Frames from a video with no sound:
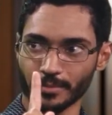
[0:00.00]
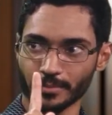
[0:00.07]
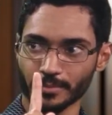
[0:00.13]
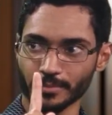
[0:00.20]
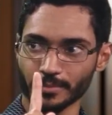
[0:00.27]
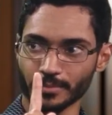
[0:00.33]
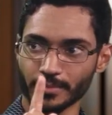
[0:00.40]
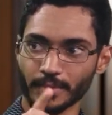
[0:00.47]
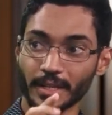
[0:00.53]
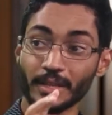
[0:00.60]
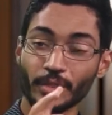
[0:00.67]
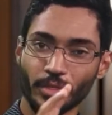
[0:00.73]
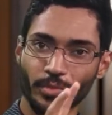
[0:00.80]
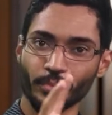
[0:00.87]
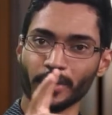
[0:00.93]
Yes.
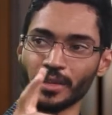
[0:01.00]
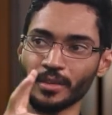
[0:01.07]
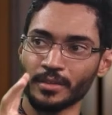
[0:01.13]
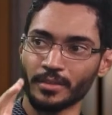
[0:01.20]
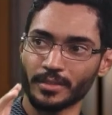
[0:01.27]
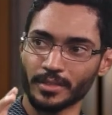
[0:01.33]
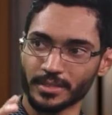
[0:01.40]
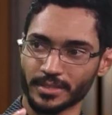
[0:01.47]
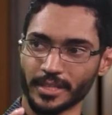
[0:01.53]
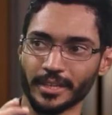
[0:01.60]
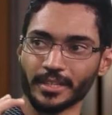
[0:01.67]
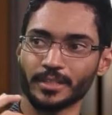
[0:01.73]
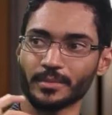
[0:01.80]
In three distinct